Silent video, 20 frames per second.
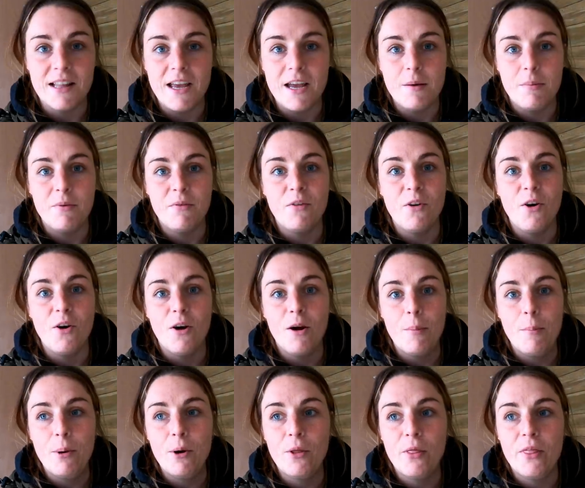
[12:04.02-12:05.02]
layer before I
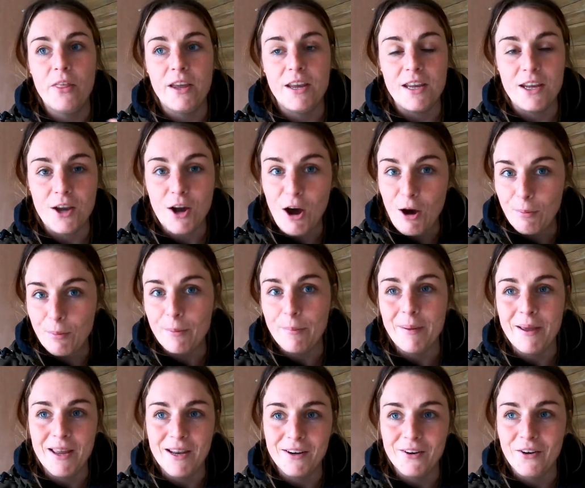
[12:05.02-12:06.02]
put the copper
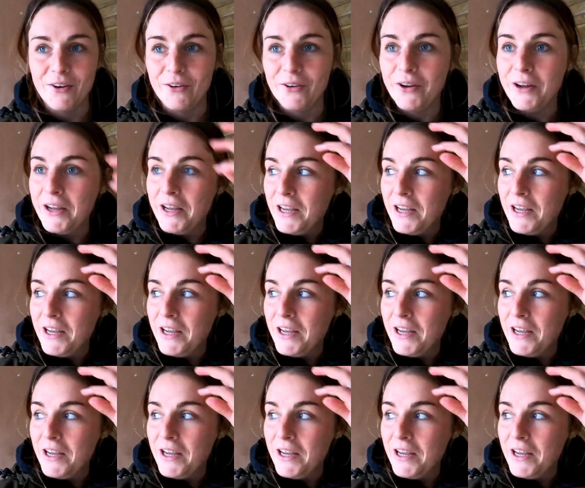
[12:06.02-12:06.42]
paint on.